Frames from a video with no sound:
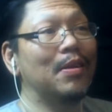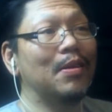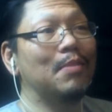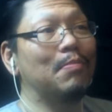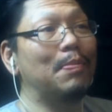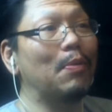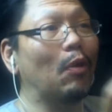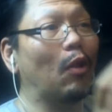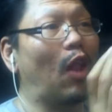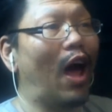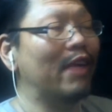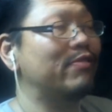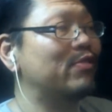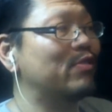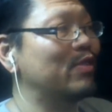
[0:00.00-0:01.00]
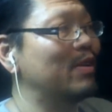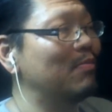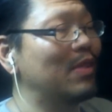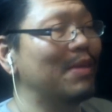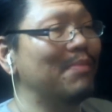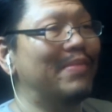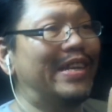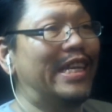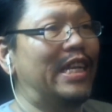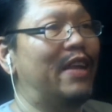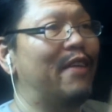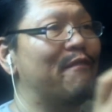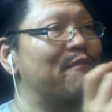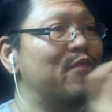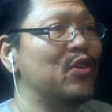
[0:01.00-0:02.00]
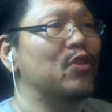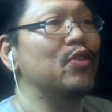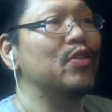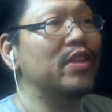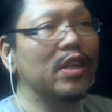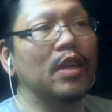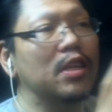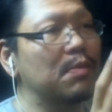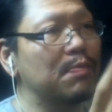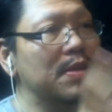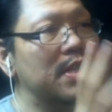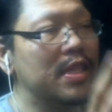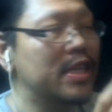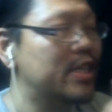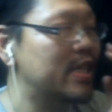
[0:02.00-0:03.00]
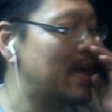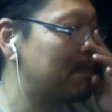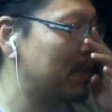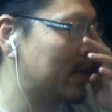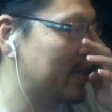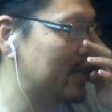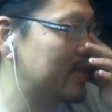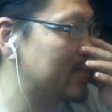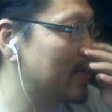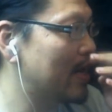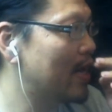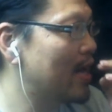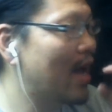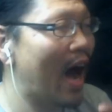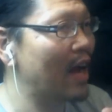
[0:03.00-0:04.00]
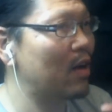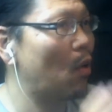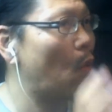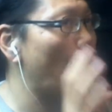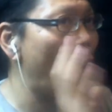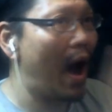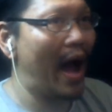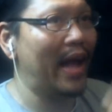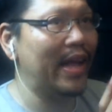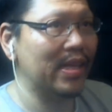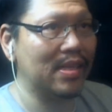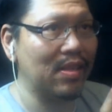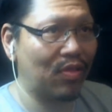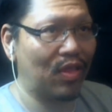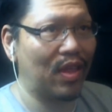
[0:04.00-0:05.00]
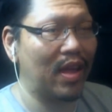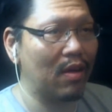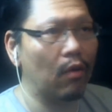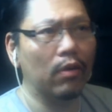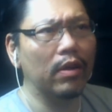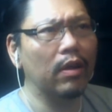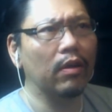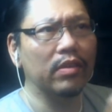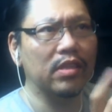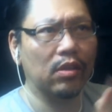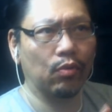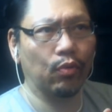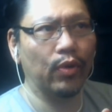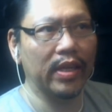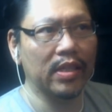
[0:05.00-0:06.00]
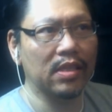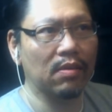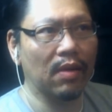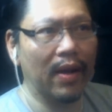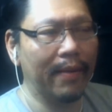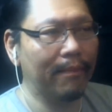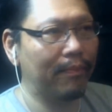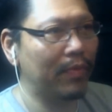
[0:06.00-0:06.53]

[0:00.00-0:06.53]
People live stream them eating food, especially the Japanese. I don't know why it's a thing, or no, it's Koreans, right?